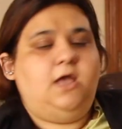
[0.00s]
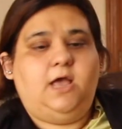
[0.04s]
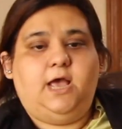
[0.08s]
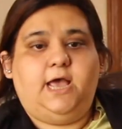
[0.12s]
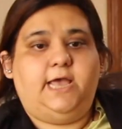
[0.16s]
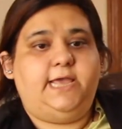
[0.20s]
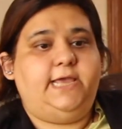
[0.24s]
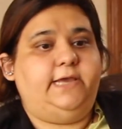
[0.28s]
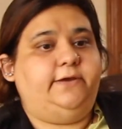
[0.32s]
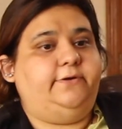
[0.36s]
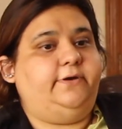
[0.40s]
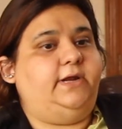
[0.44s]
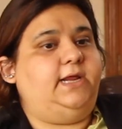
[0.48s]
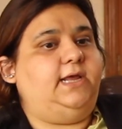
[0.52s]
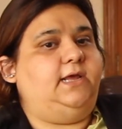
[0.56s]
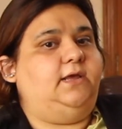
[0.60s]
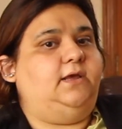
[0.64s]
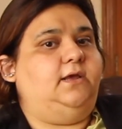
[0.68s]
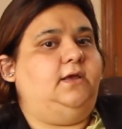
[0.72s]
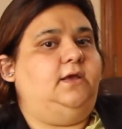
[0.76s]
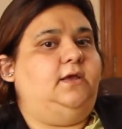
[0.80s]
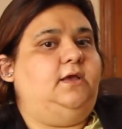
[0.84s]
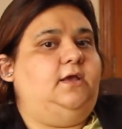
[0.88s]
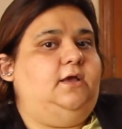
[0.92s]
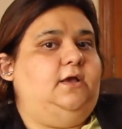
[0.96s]
I
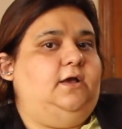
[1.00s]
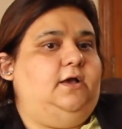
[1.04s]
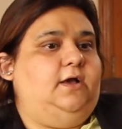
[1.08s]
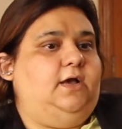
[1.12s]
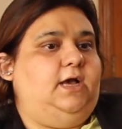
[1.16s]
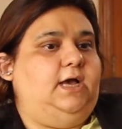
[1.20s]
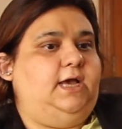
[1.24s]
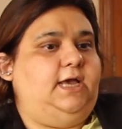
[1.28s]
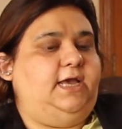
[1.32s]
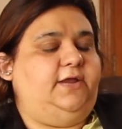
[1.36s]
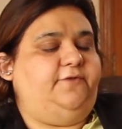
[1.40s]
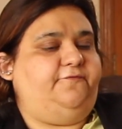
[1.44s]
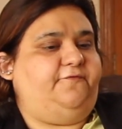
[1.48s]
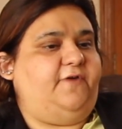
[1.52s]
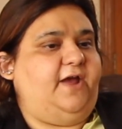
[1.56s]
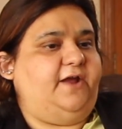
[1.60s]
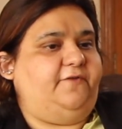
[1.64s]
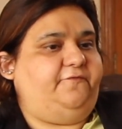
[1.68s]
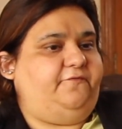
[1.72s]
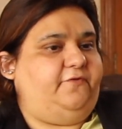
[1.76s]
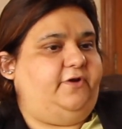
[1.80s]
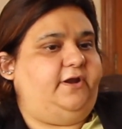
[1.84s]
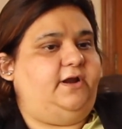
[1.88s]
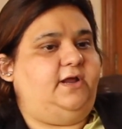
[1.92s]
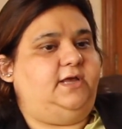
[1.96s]
agree. In
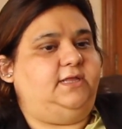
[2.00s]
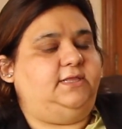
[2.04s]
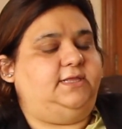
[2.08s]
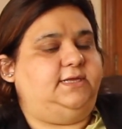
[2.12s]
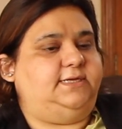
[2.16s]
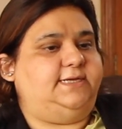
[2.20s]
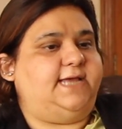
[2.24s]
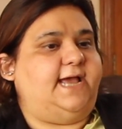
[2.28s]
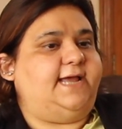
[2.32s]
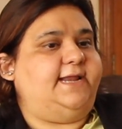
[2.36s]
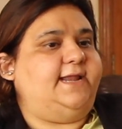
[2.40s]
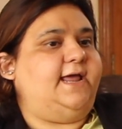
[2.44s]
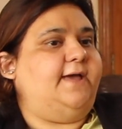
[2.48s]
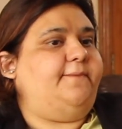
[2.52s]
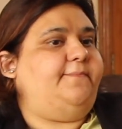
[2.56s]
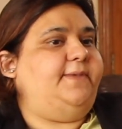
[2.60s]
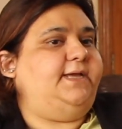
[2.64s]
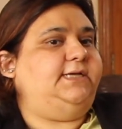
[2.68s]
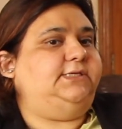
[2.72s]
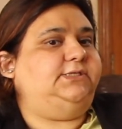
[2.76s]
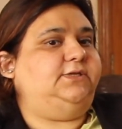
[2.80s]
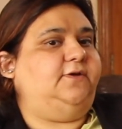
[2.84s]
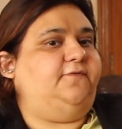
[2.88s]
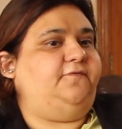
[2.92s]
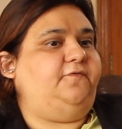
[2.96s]
fact, Farah, the
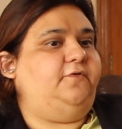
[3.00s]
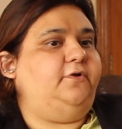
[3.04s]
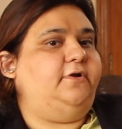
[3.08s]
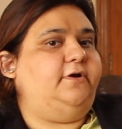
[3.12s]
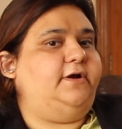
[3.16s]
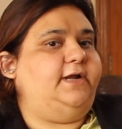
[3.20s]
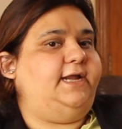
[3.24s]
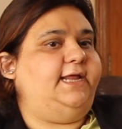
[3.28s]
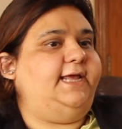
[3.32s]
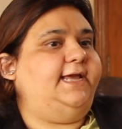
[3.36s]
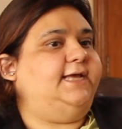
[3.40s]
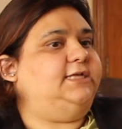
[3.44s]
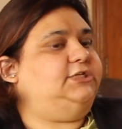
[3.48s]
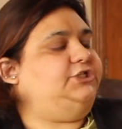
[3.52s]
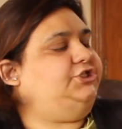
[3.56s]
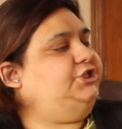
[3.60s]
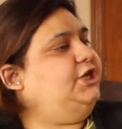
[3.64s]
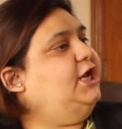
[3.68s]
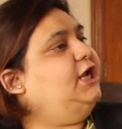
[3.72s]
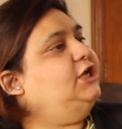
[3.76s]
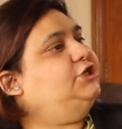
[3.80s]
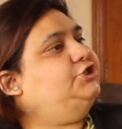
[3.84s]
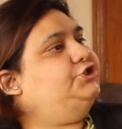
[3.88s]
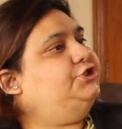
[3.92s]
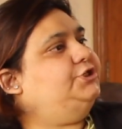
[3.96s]
dynamics of learning has
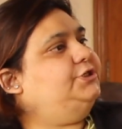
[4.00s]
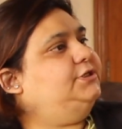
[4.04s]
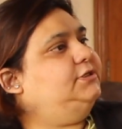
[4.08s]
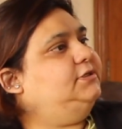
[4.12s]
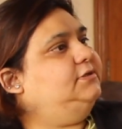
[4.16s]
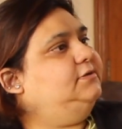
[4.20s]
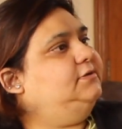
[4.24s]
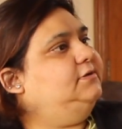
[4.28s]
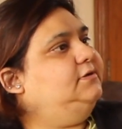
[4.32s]
changed.